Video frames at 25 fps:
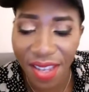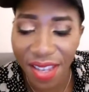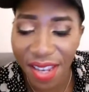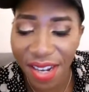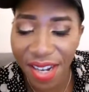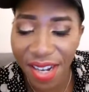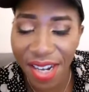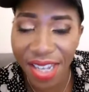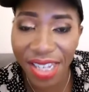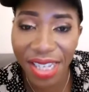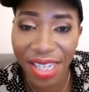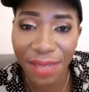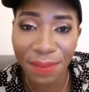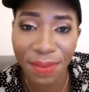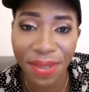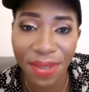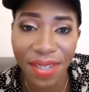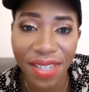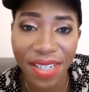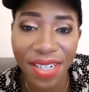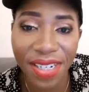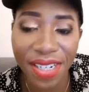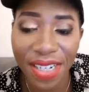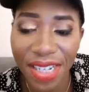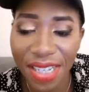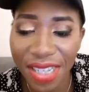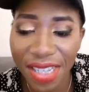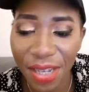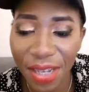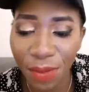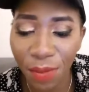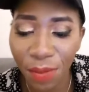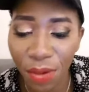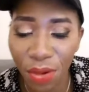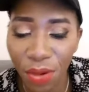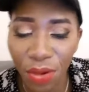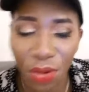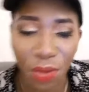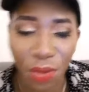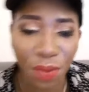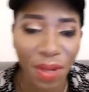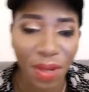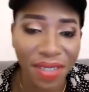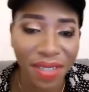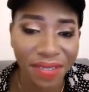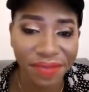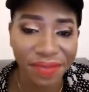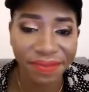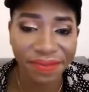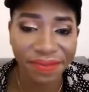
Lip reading: Like Megan, Elende Bogoba.